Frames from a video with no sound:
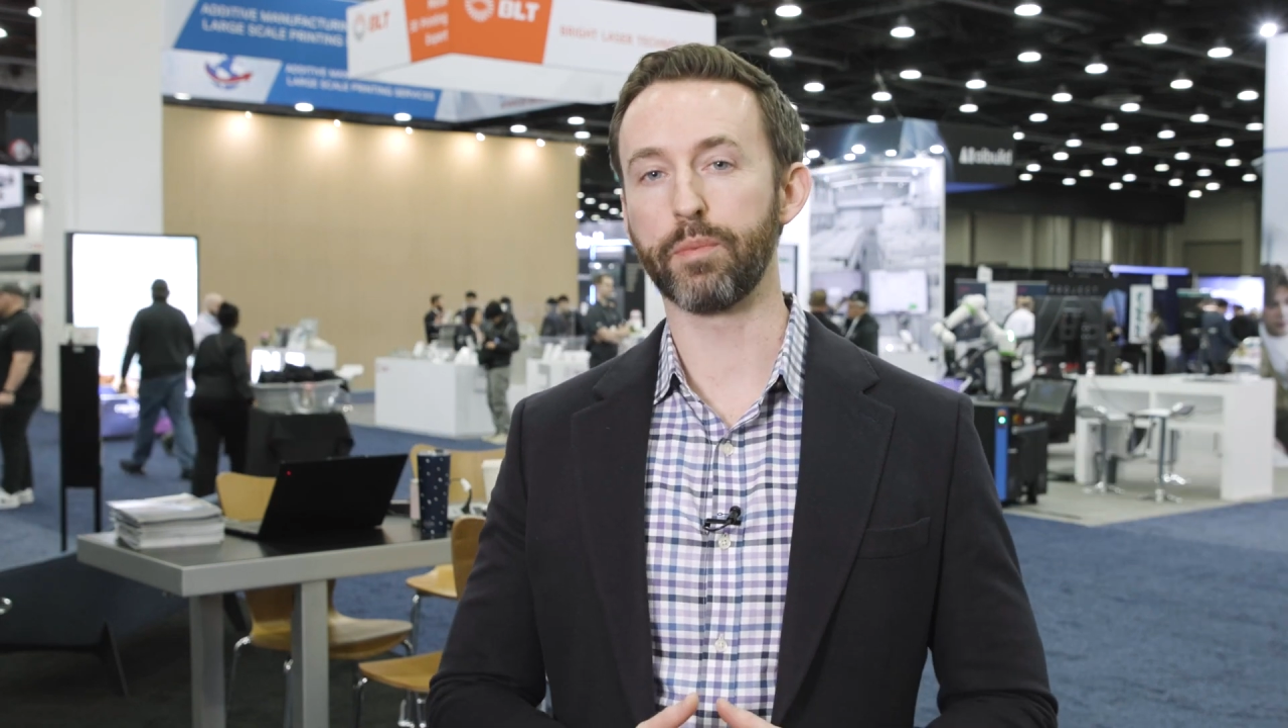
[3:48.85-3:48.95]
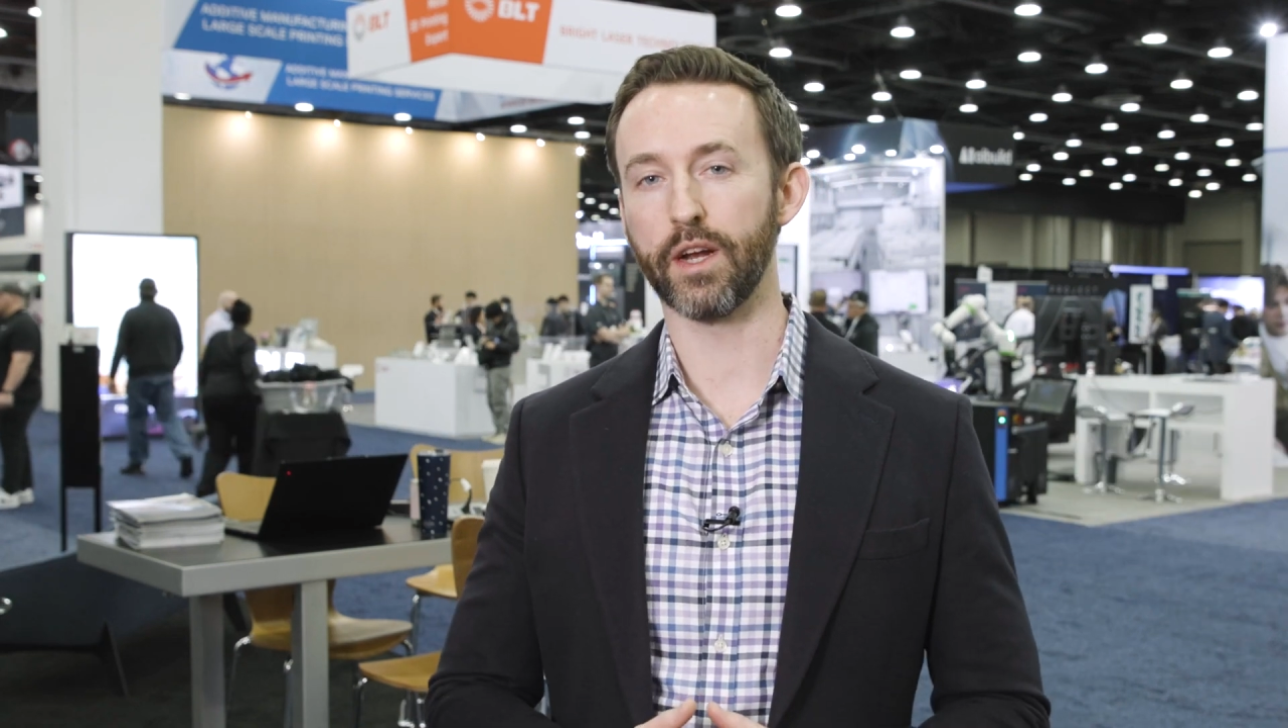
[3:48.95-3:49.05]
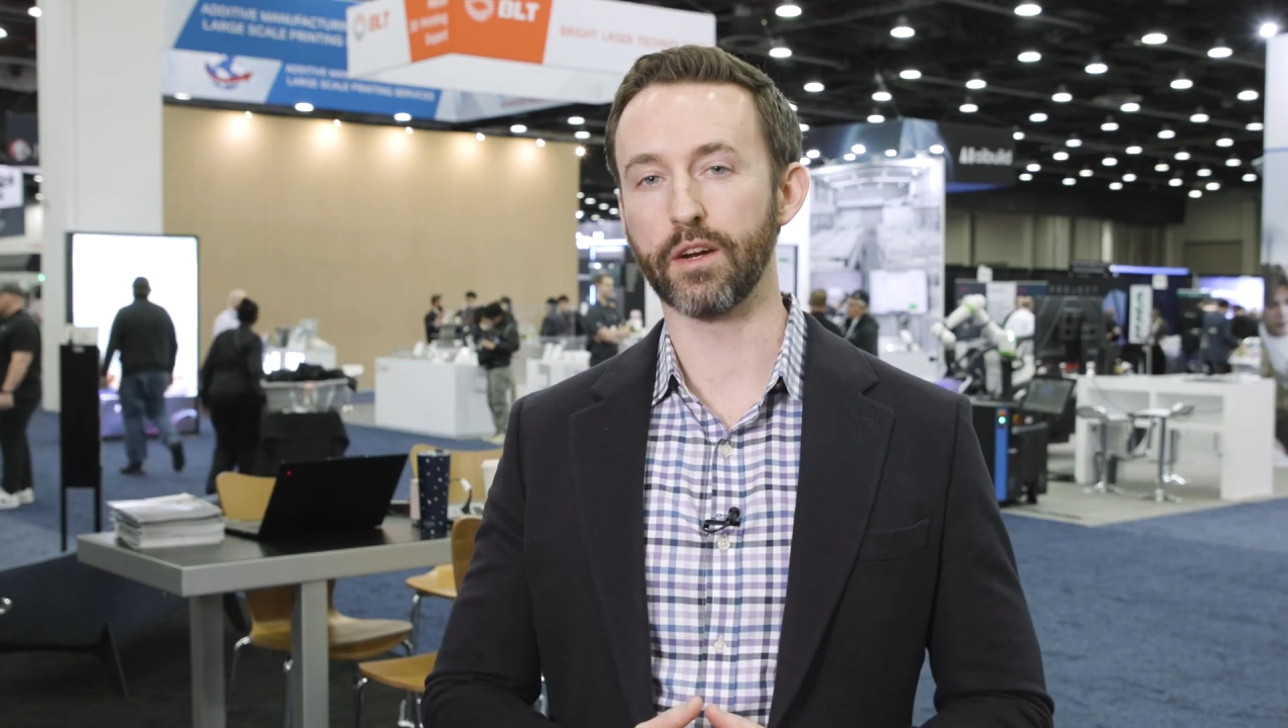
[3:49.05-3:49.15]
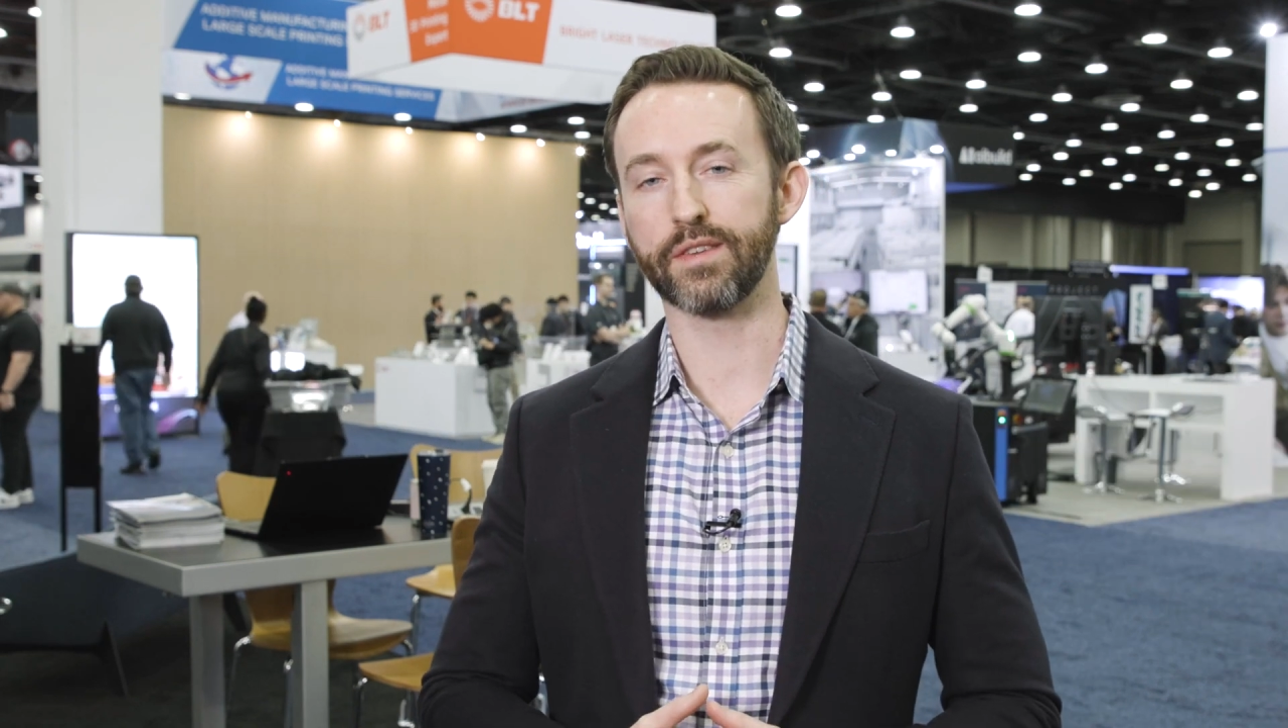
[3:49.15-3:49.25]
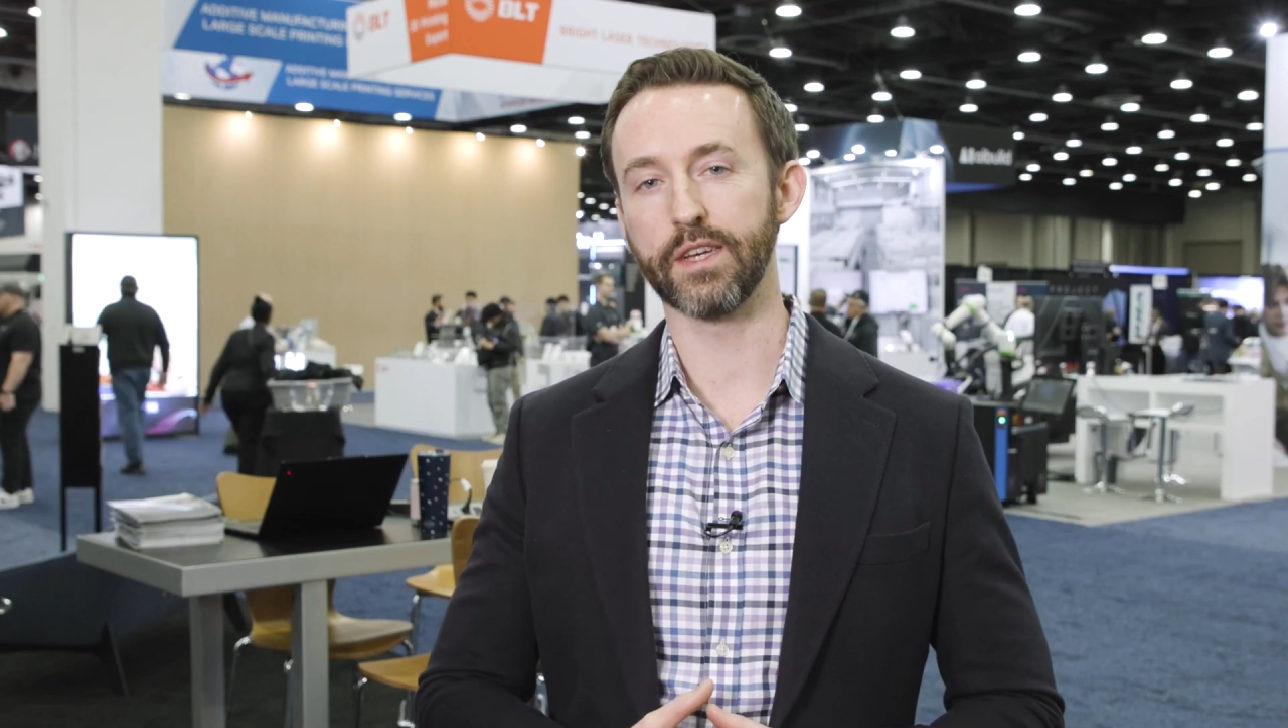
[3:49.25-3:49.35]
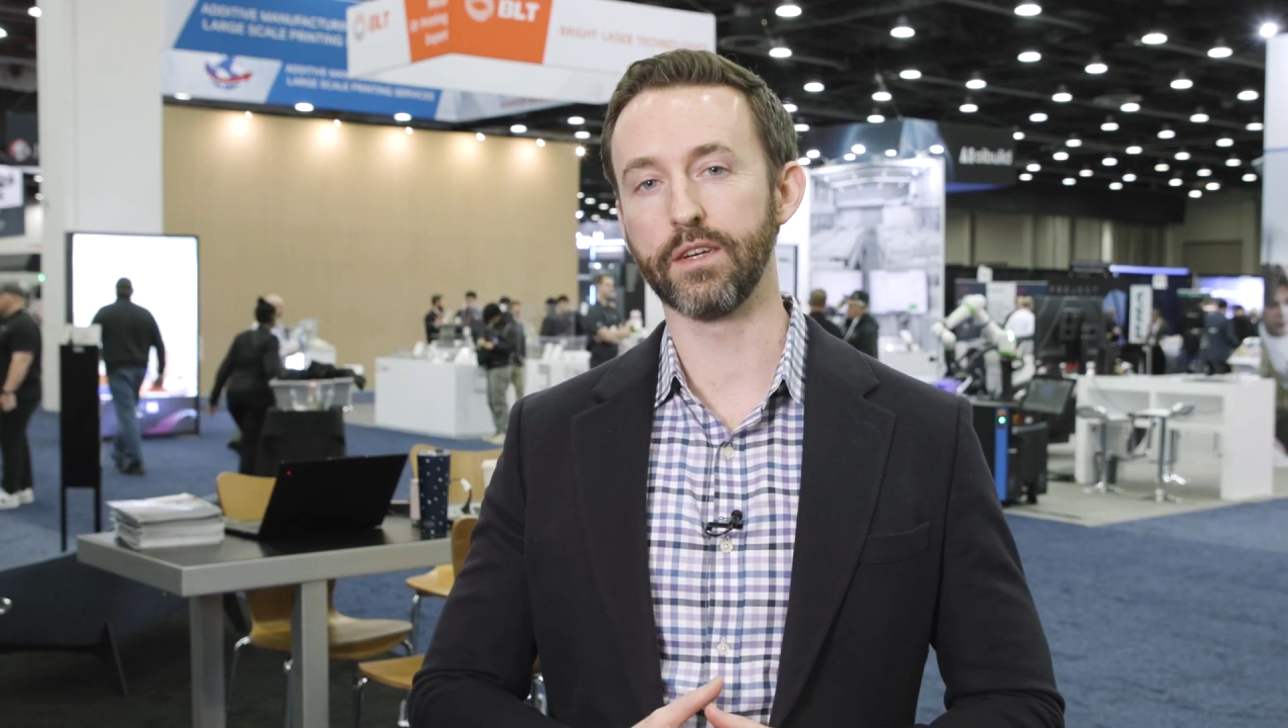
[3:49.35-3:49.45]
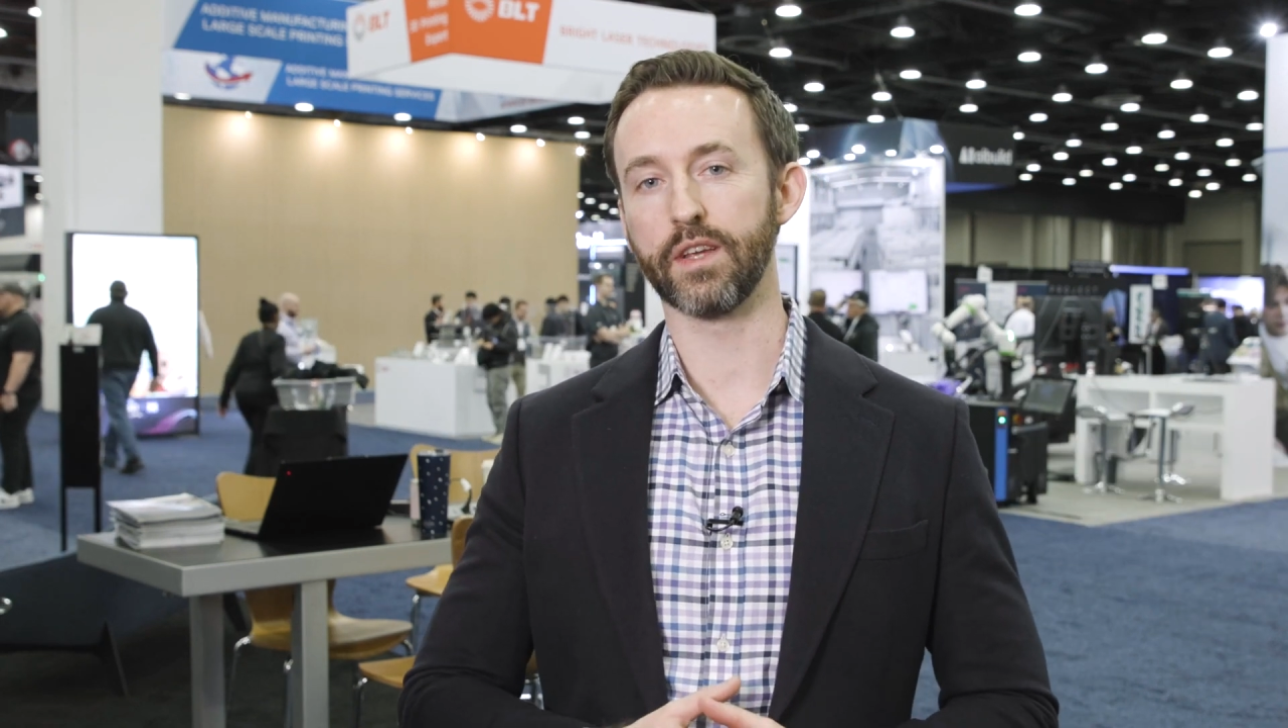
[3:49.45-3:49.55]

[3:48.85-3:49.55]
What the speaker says: pride ourselves